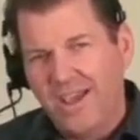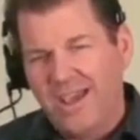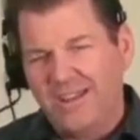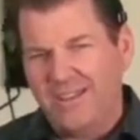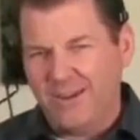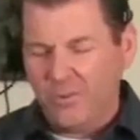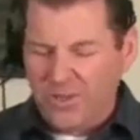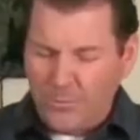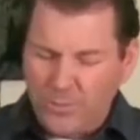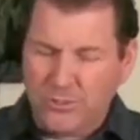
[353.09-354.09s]
and then when
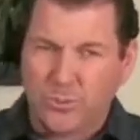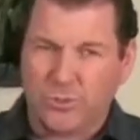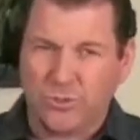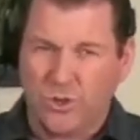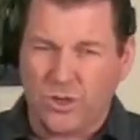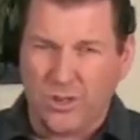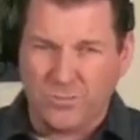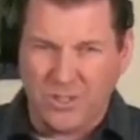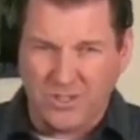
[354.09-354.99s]
that principal stroke comes in,